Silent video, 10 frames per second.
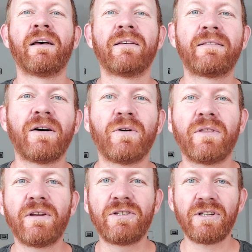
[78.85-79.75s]
So
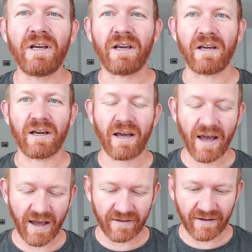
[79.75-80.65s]
the G
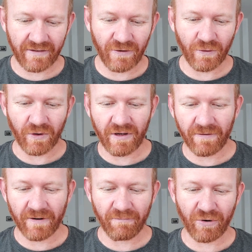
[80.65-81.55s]
has two
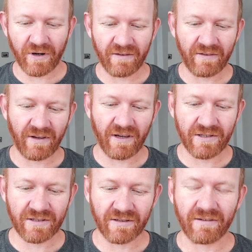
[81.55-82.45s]
different
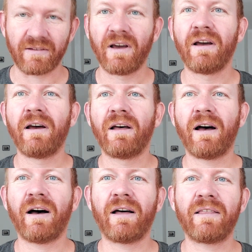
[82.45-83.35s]
pronunciations.
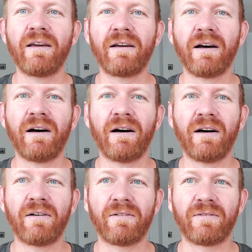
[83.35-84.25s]
Think
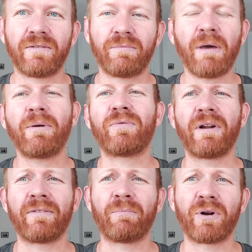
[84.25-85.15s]
of maybe three
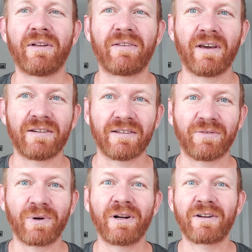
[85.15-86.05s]
different pronunciations.
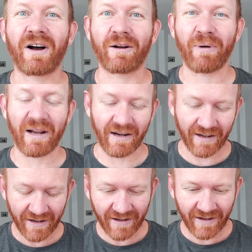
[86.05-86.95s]
We're going to talk about it.
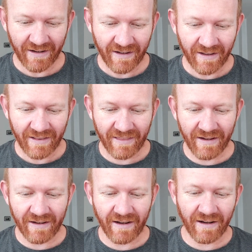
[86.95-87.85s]

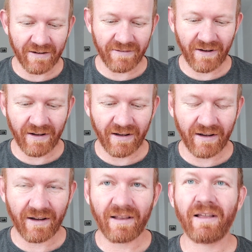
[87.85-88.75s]
Think of
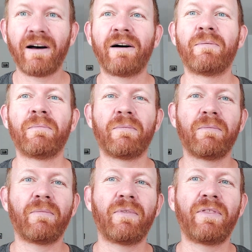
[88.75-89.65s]

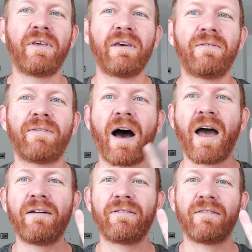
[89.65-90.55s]
the
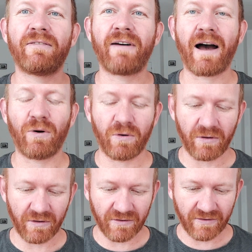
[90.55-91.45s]
five
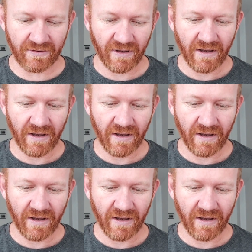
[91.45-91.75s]
vowels.